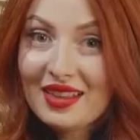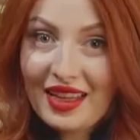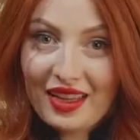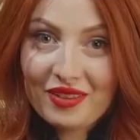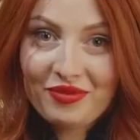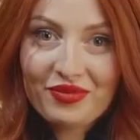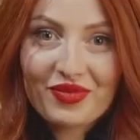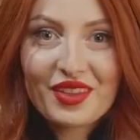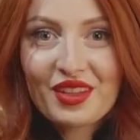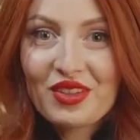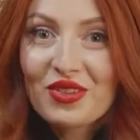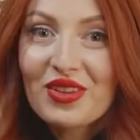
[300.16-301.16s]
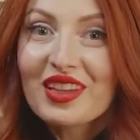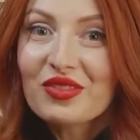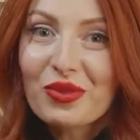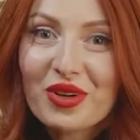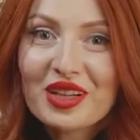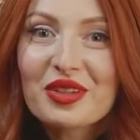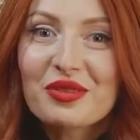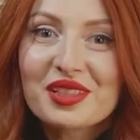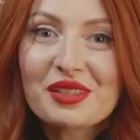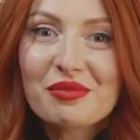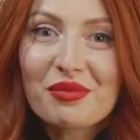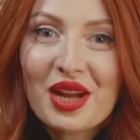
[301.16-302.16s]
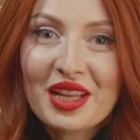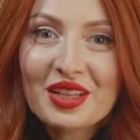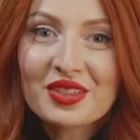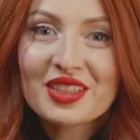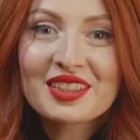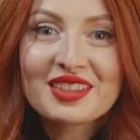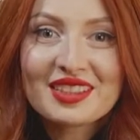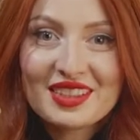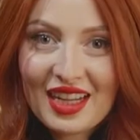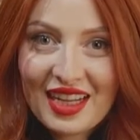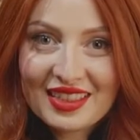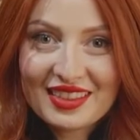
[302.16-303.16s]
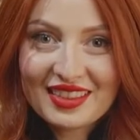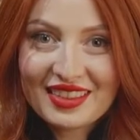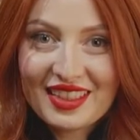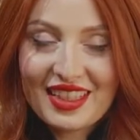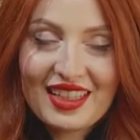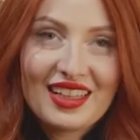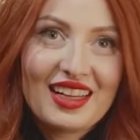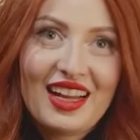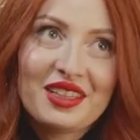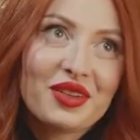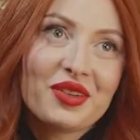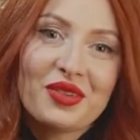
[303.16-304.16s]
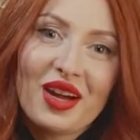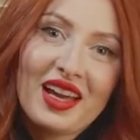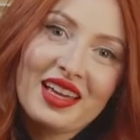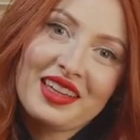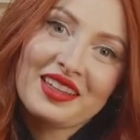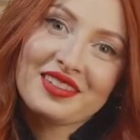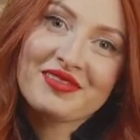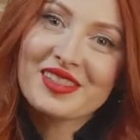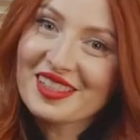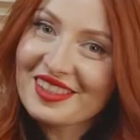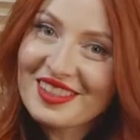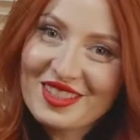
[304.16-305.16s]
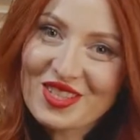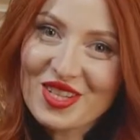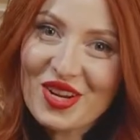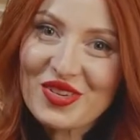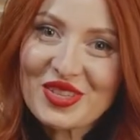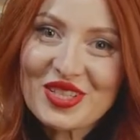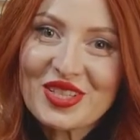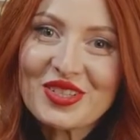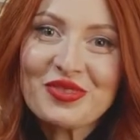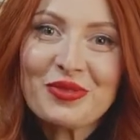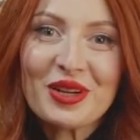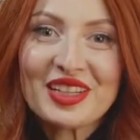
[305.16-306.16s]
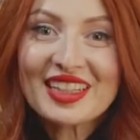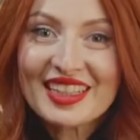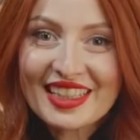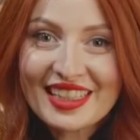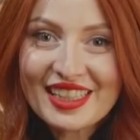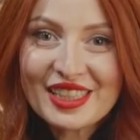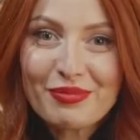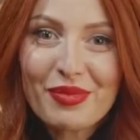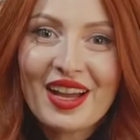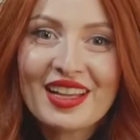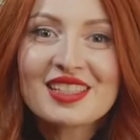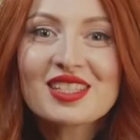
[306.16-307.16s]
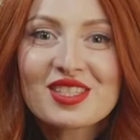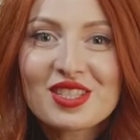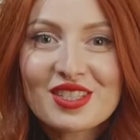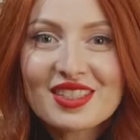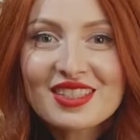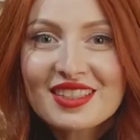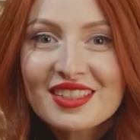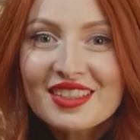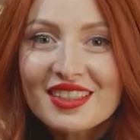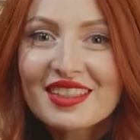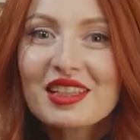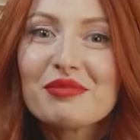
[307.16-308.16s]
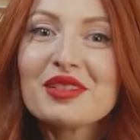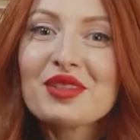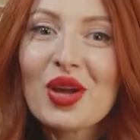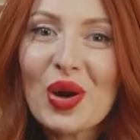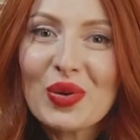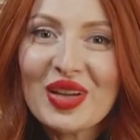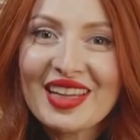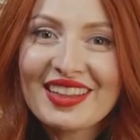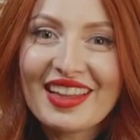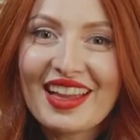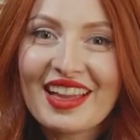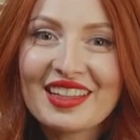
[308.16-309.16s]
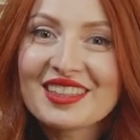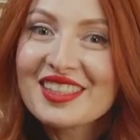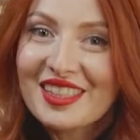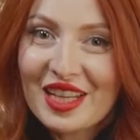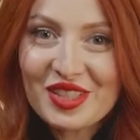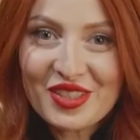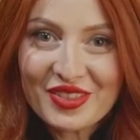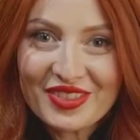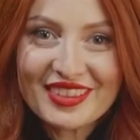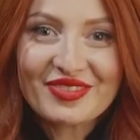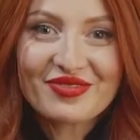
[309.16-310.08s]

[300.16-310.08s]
again, you can work with a microdot. I know I still didn't show it to you what it is, but just keep it going and stay tuned.